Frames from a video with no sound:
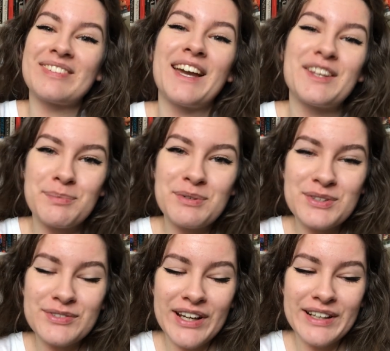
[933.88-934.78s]
I suppose you'll
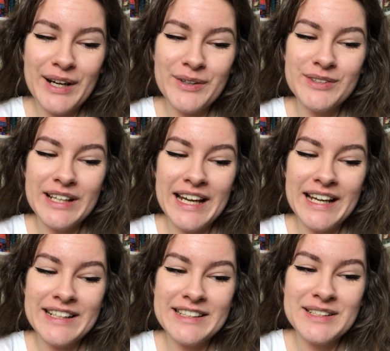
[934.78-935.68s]
find out
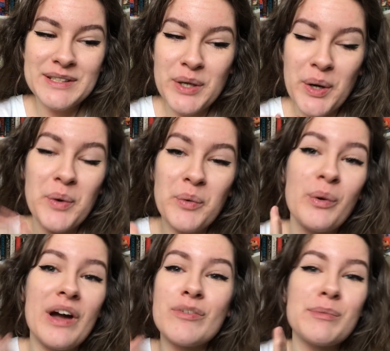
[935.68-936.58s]
in
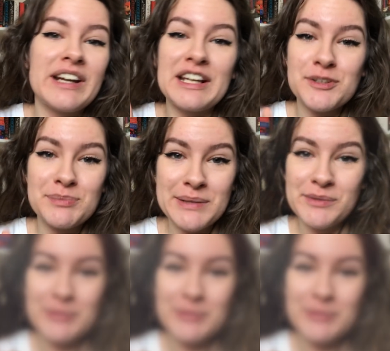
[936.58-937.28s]
whatever my next update will